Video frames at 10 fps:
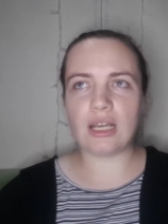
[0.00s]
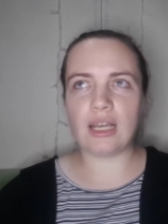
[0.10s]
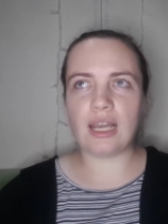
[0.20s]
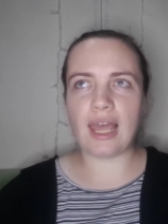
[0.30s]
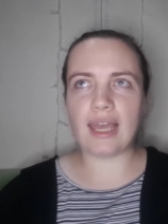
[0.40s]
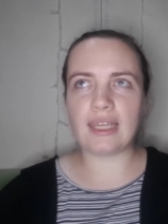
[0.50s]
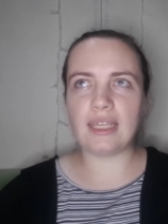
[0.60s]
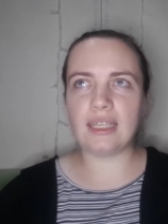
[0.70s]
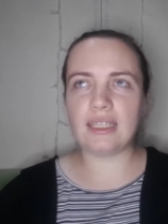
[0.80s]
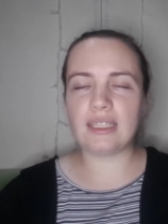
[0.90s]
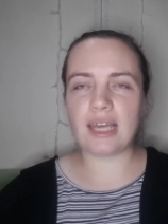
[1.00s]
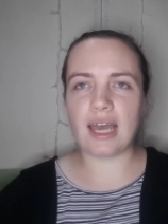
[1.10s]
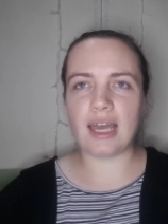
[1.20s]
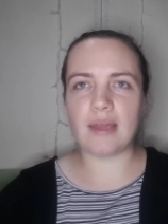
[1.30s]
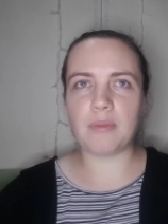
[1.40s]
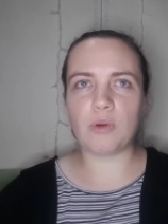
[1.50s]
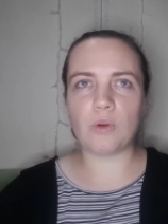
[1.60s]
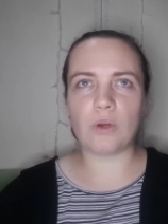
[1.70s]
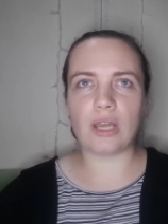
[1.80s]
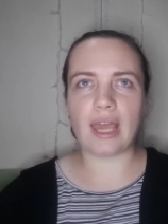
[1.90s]
lacking time
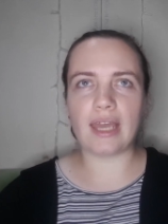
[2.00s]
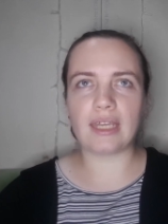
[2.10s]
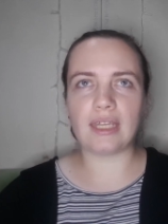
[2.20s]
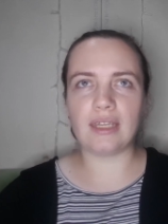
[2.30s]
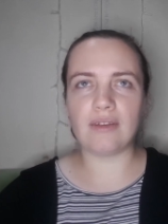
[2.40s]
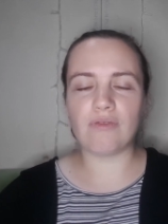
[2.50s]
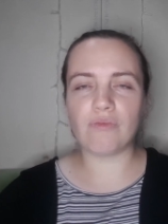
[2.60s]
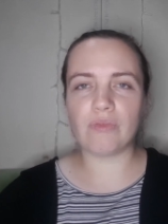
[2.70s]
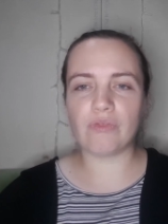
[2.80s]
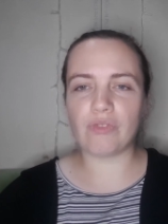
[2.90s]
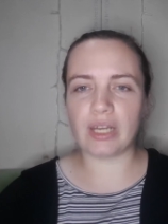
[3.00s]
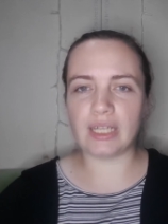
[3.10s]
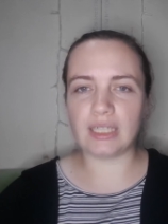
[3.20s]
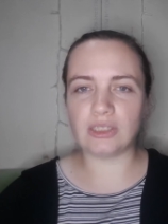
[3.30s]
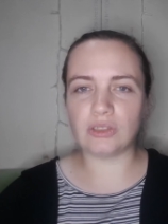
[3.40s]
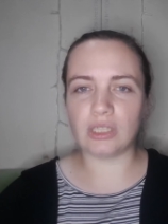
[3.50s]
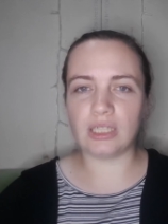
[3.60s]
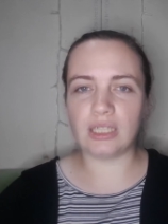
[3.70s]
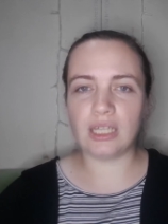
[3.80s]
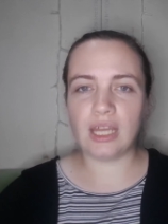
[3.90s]
or lacking
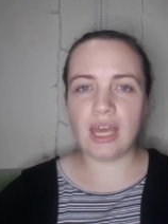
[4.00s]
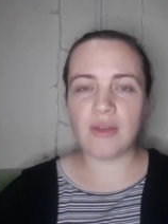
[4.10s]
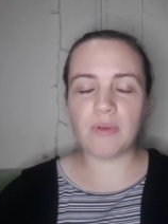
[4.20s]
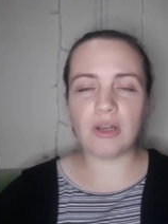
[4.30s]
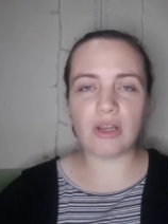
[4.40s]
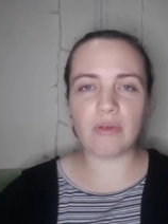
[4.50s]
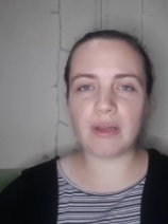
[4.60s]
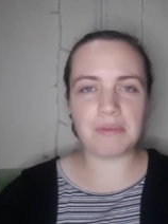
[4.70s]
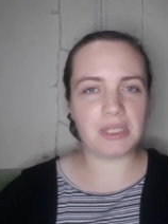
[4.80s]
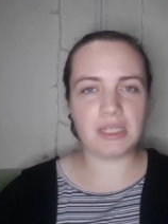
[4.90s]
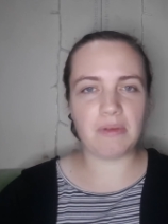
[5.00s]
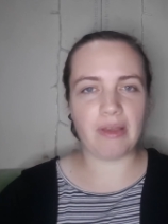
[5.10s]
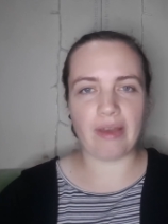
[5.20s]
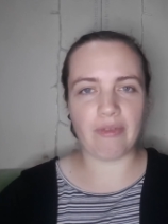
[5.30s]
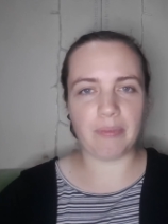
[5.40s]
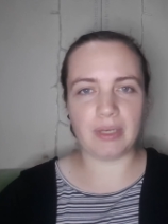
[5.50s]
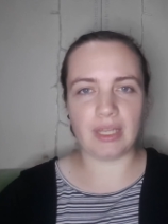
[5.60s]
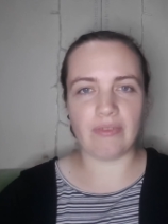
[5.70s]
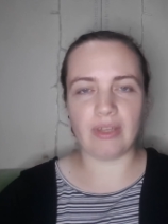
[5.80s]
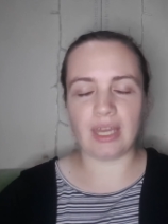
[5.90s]
financially, we look around, we see we haven't been
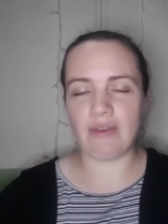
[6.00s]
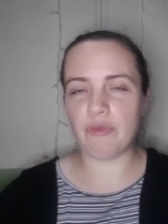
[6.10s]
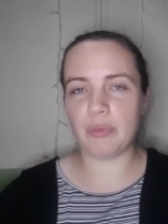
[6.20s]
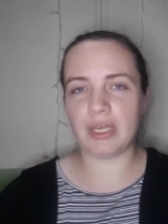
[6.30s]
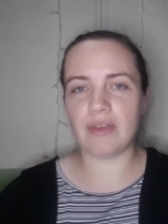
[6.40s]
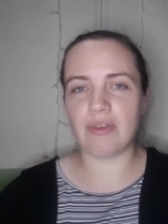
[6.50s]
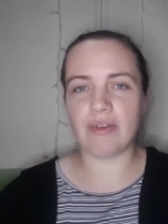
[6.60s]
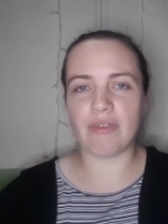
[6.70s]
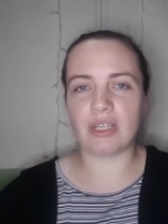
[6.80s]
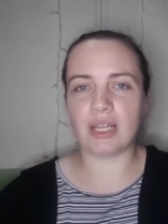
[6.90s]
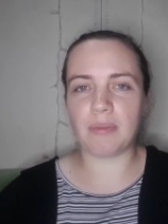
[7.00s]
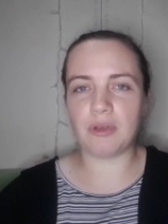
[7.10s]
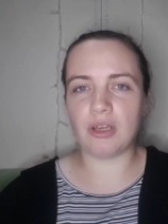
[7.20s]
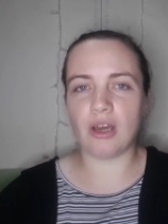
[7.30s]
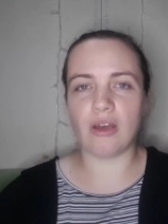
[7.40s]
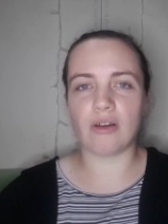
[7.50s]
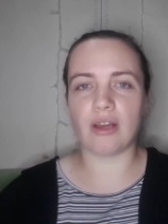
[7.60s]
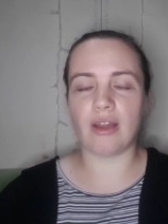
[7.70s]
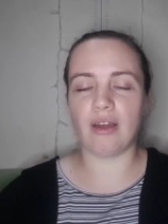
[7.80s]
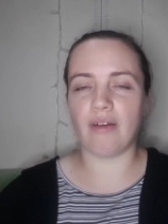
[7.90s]
giving, haven't been giving of our time to God
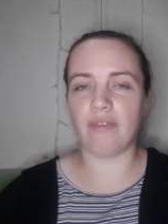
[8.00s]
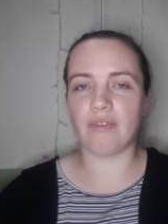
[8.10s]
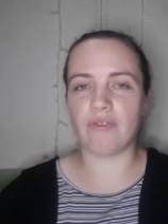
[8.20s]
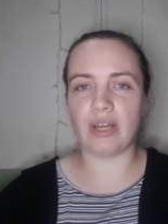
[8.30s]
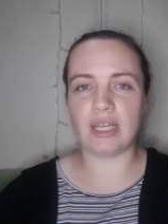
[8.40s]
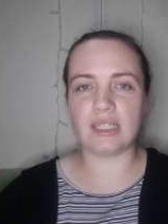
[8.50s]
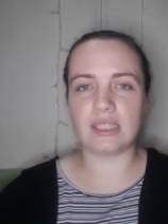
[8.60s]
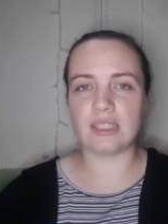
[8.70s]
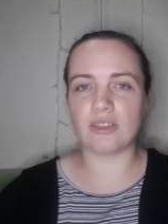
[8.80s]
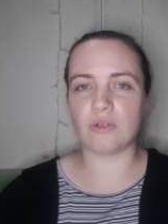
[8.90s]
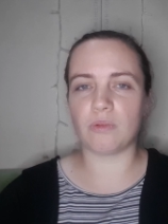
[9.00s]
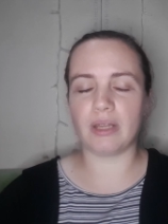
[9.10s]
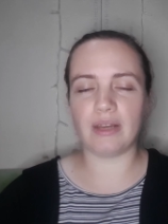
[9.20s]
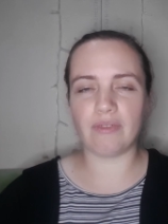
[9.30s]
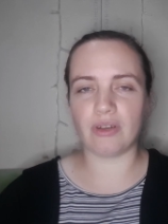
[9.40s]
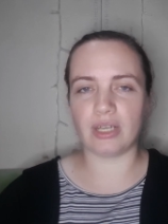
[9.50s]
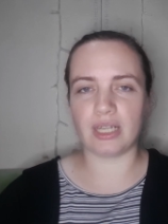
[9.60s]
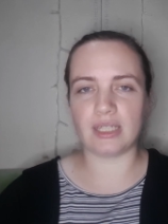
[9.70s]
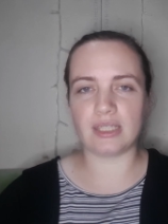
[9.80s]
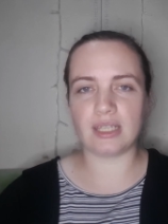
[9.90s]
or of our finances or whatever it
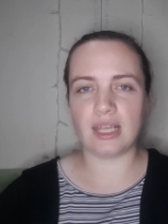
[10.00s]
is.